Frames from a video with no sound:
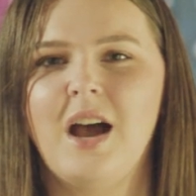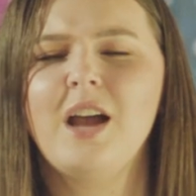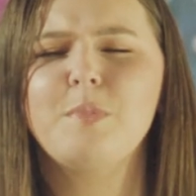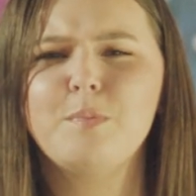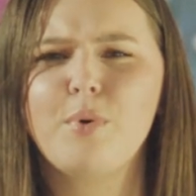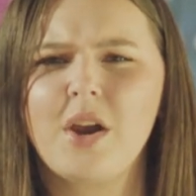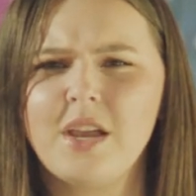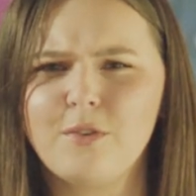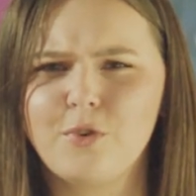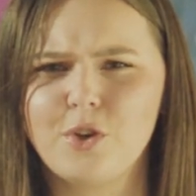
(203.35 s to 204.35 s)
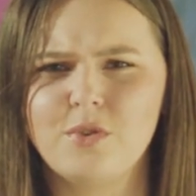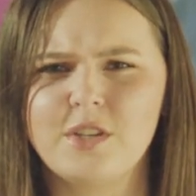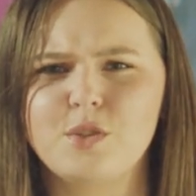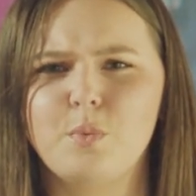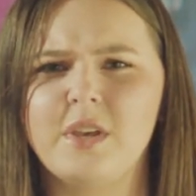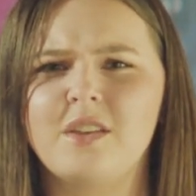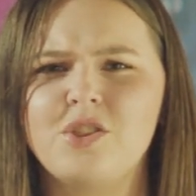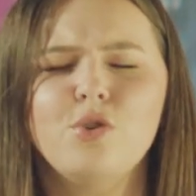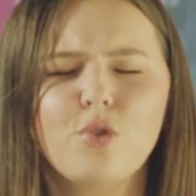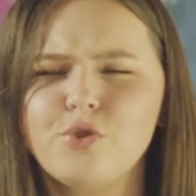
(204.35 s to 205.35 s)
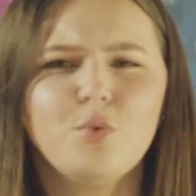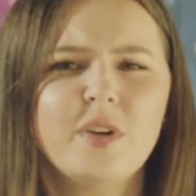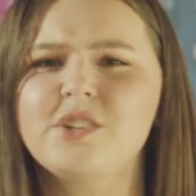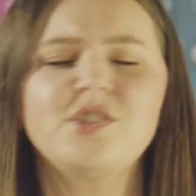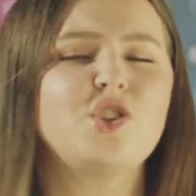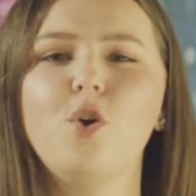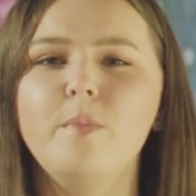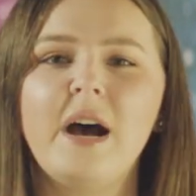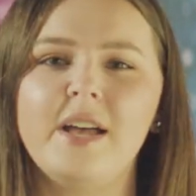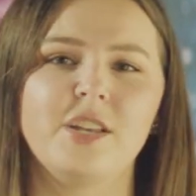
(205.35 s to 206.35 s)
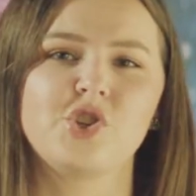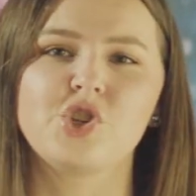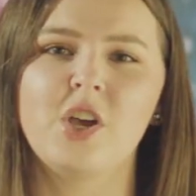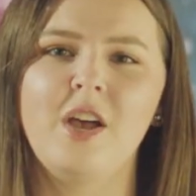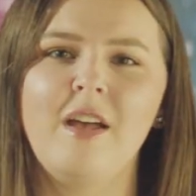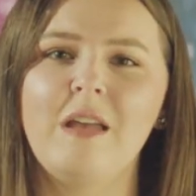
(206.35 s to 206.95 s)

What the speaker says: I've been praying for you this week. You're doing so much.